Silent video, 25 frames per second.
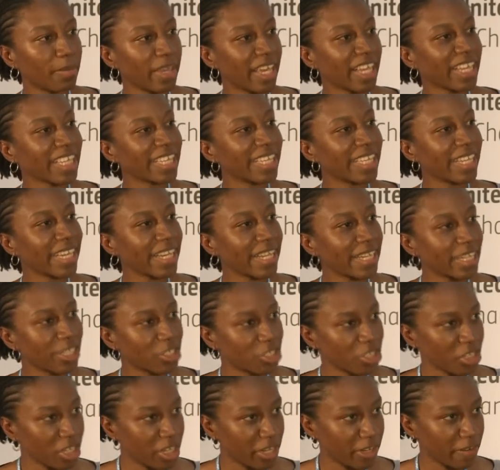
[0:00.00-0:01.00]

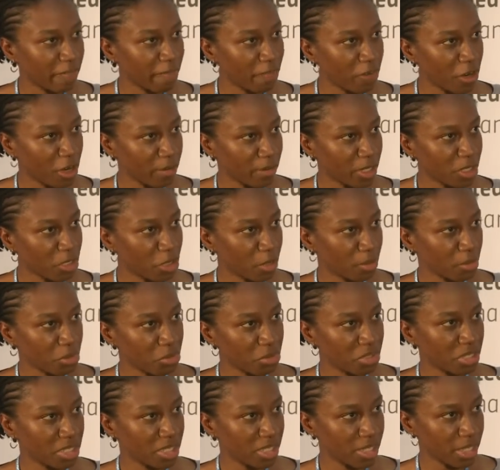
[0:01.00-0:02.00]
engage the farming
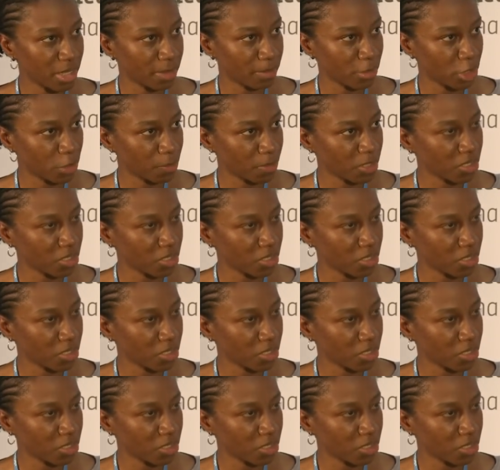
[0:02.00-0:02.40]
community as much